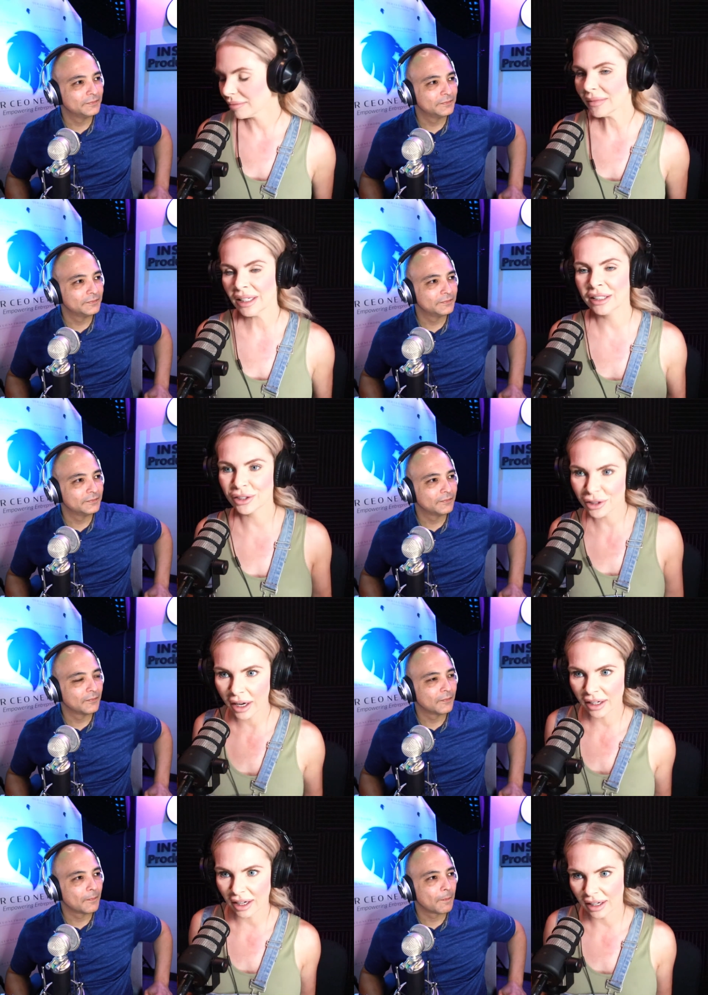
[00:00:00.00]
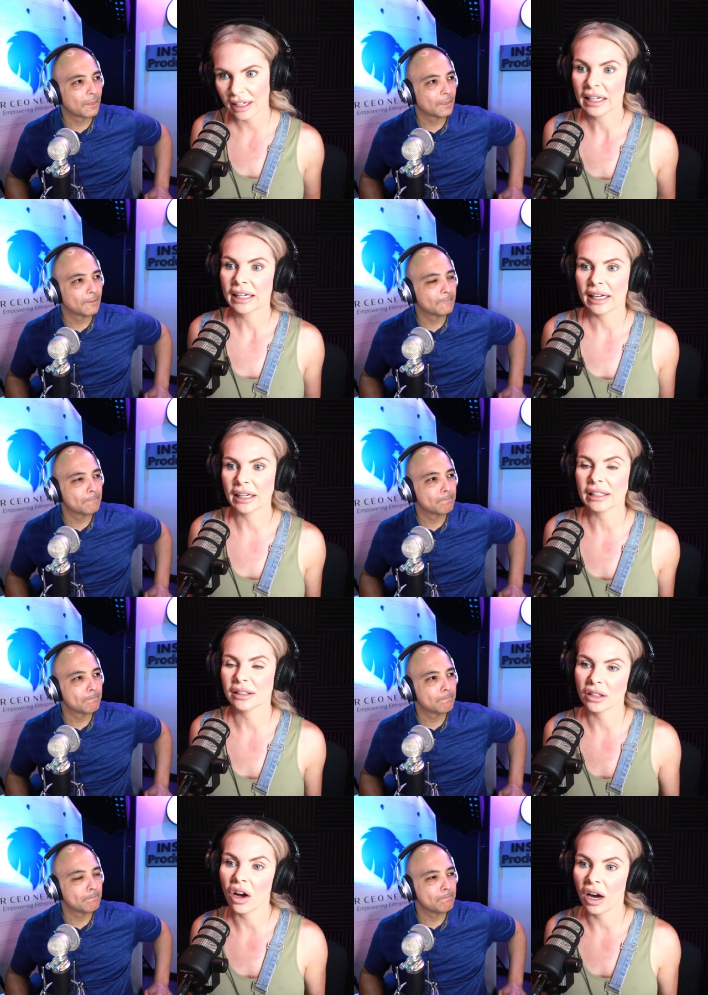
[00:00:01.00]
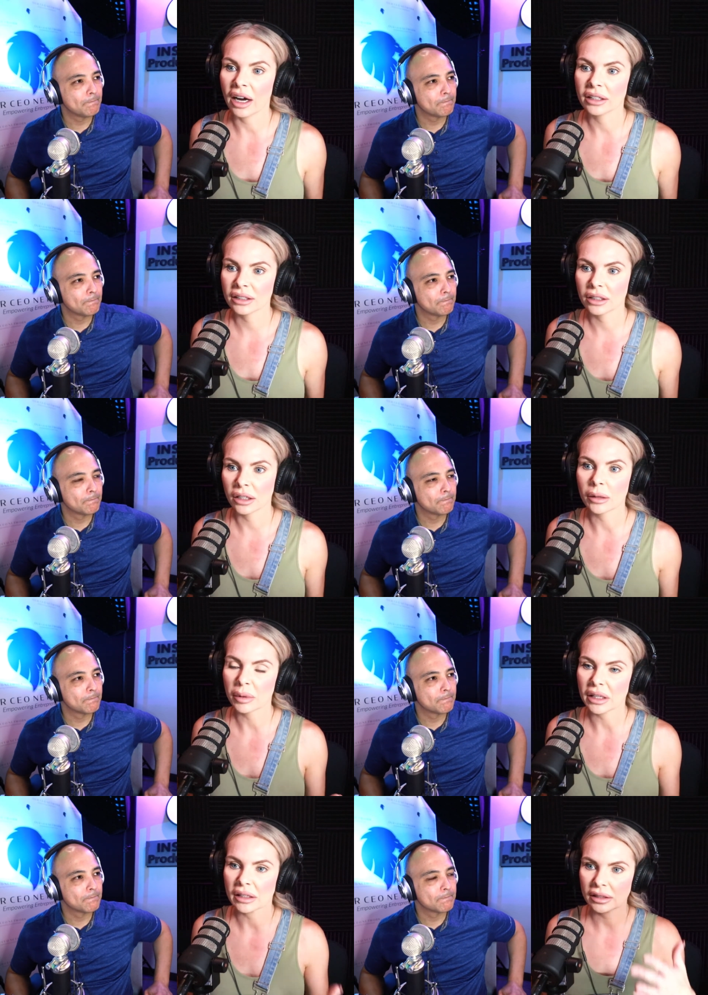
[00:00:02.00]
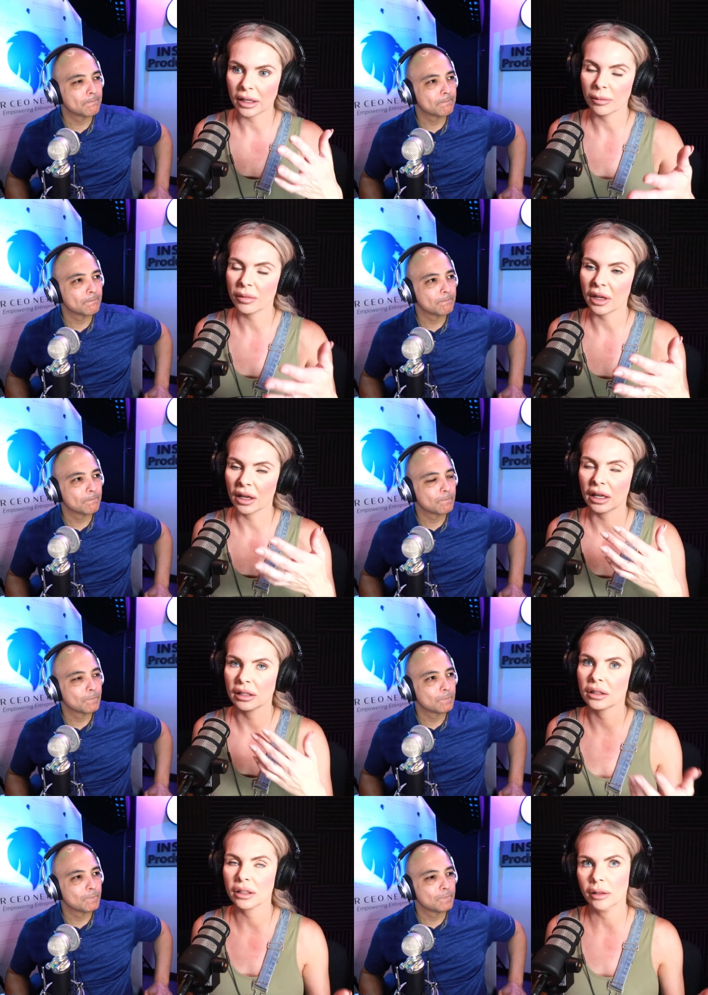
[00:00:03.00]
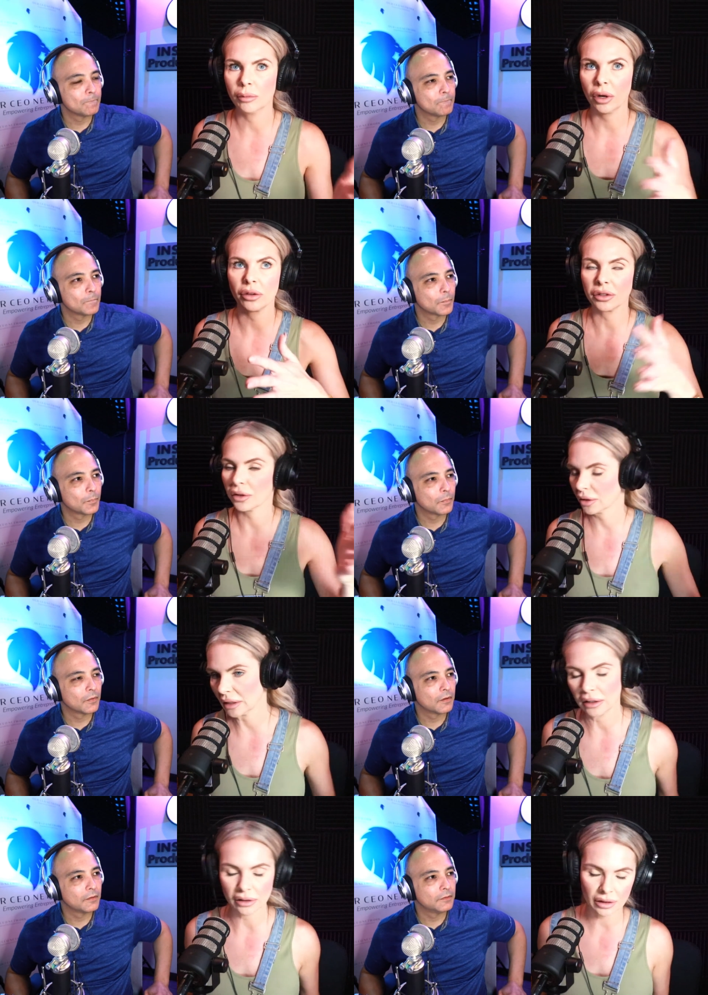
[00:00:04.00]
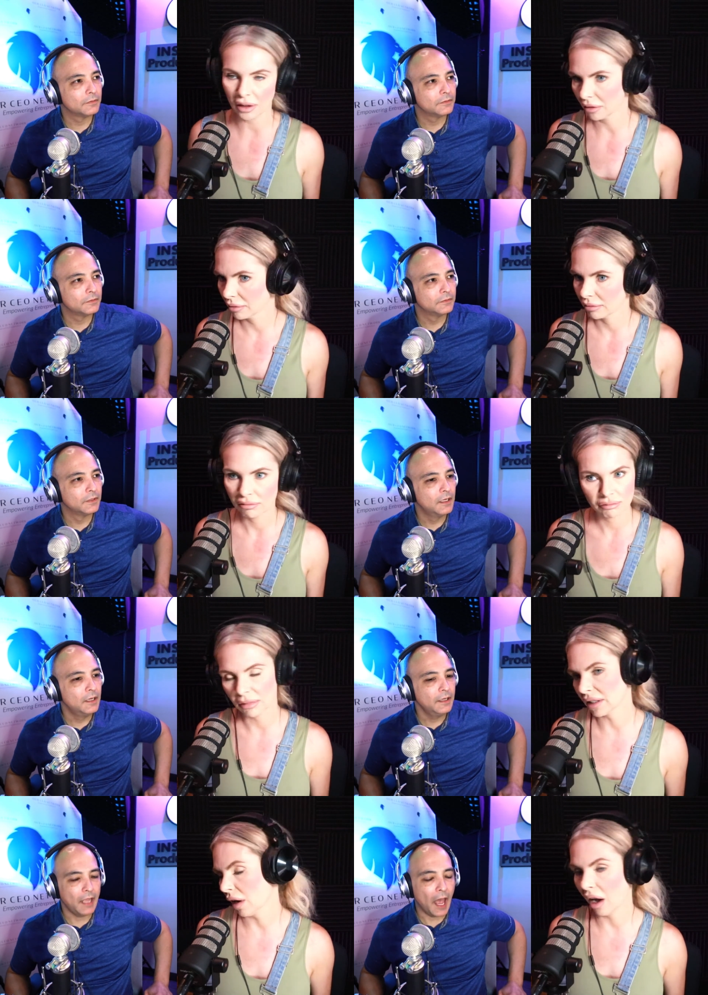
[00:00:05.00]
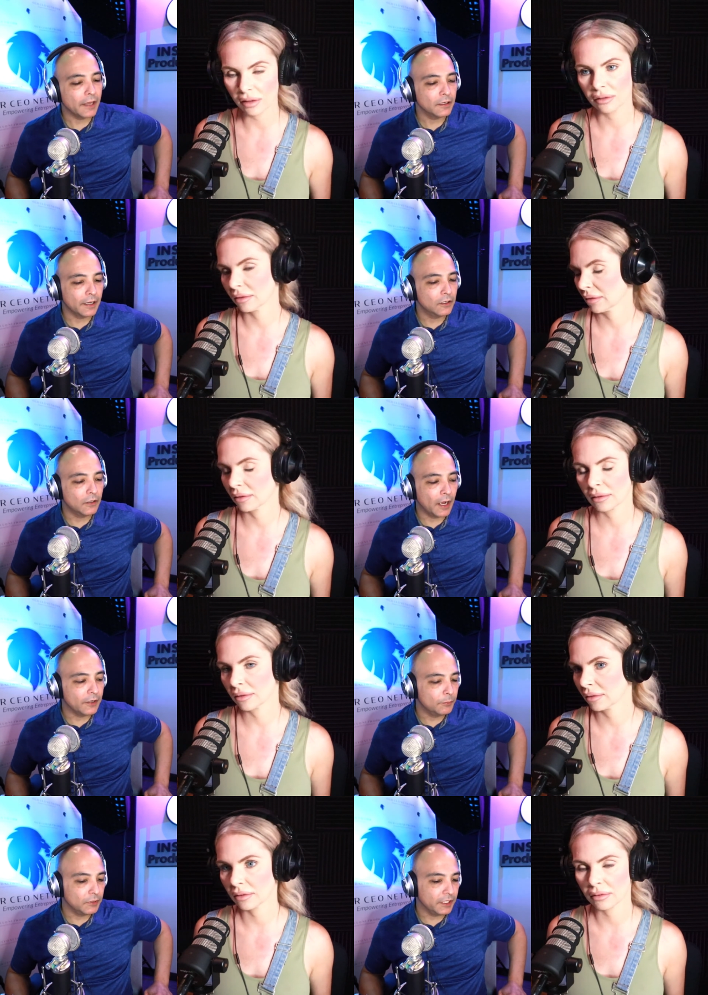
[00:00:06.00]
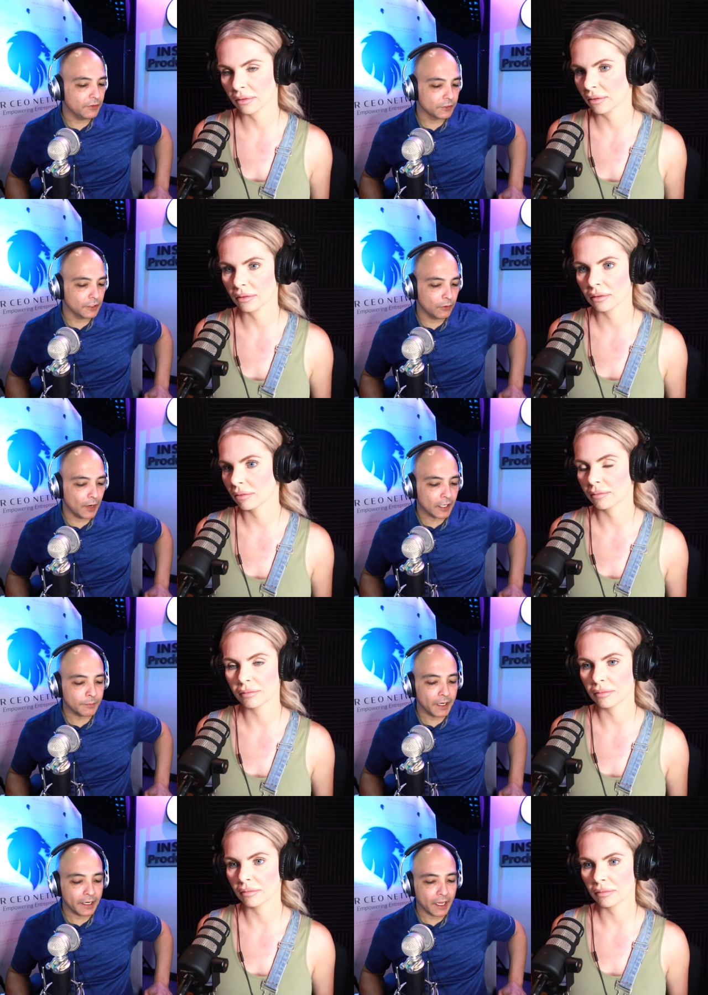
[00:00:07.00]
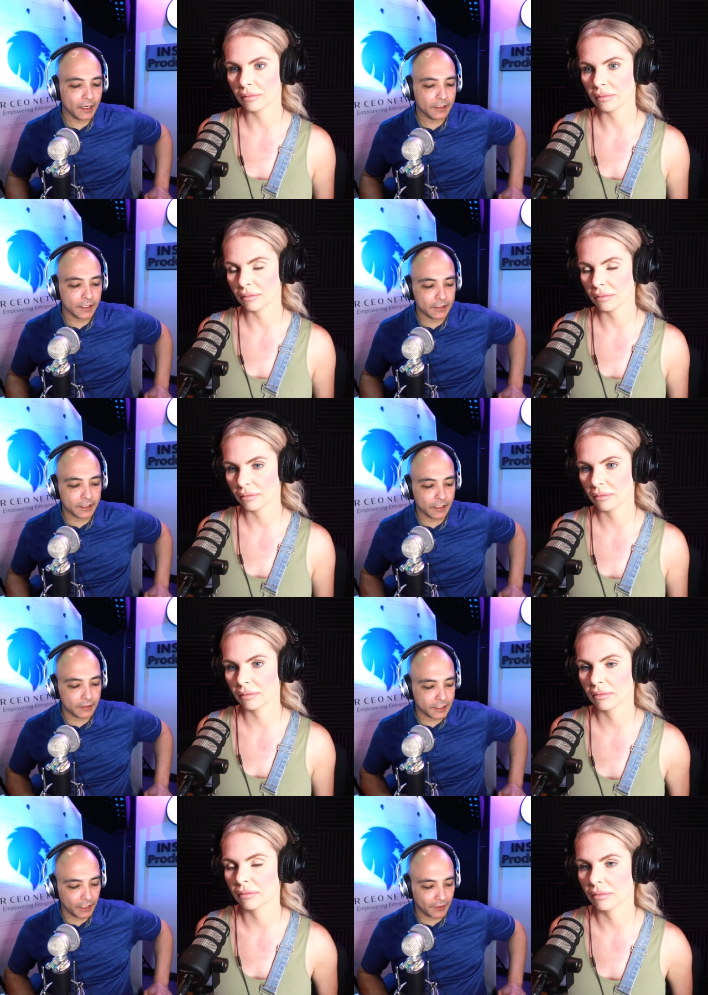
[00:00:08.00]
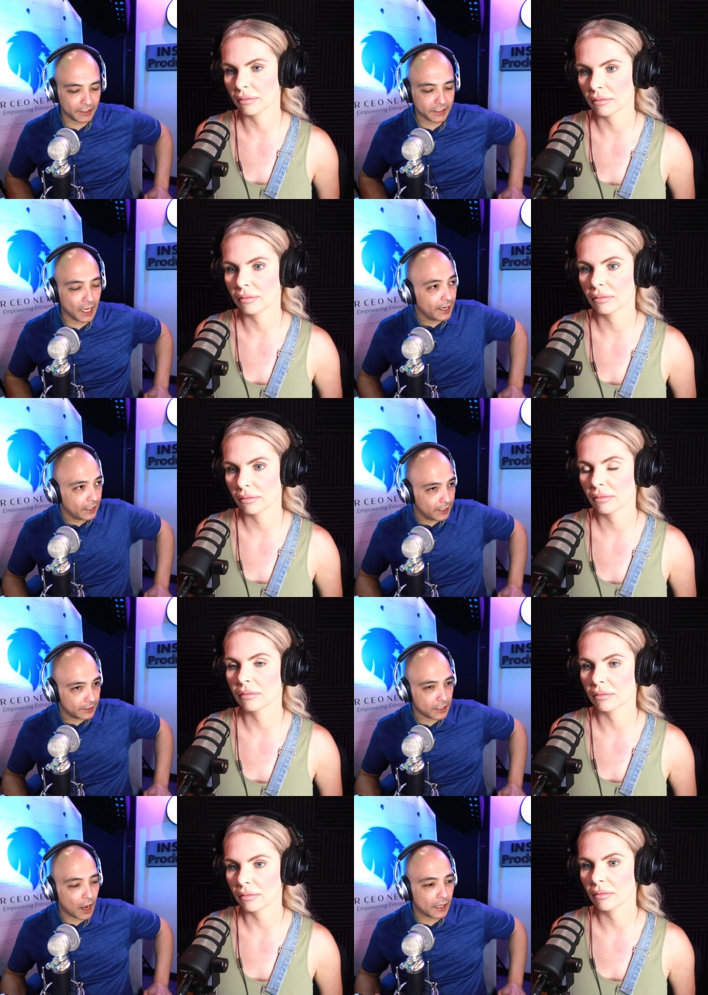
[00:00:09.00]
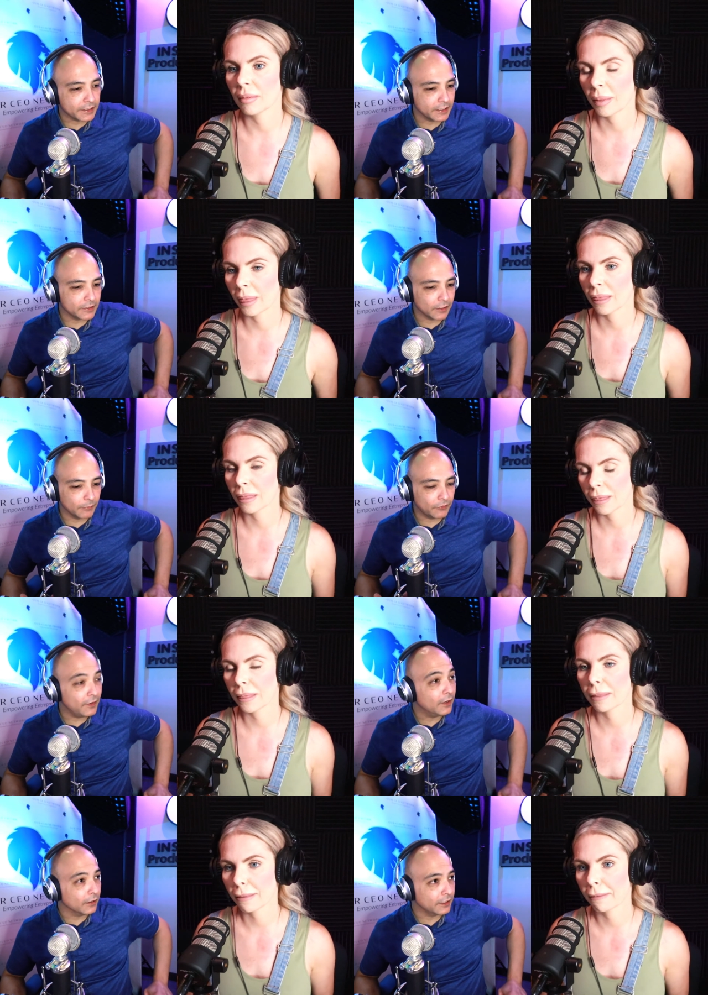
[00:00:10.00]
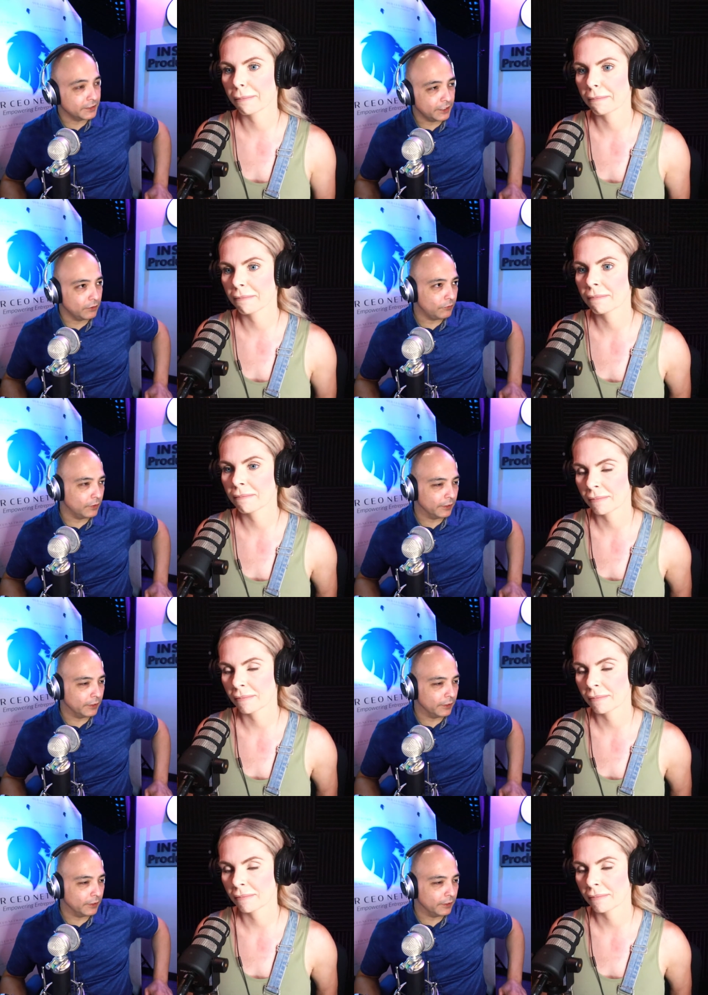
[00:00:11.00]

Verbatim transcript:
Speaker 1: in China, it is not going to be the same thing as the Lehman Brothers 13 years ago.
Speaker 2: It's yeah, I don't, I don't, I don't believe there's going to crash. But again, it's it's a significant sign, and it's causing some fear, continued fear here